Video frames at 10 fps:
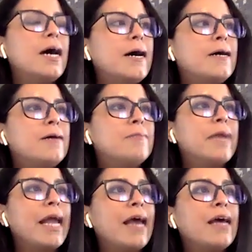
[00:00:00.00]
And
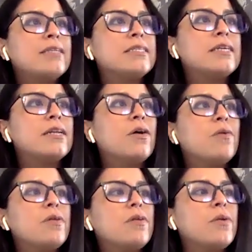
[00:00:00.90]

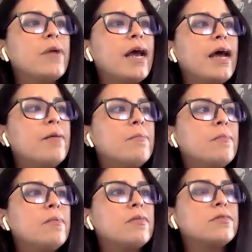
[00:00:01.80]

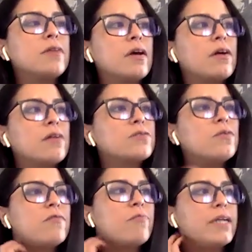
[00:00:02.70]
UNM, our
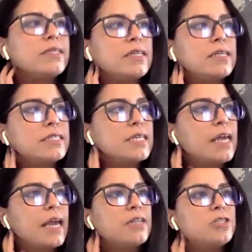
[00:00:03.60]
School of Medicine, has
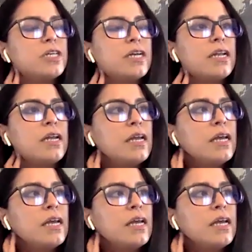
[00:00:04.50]
engaged in,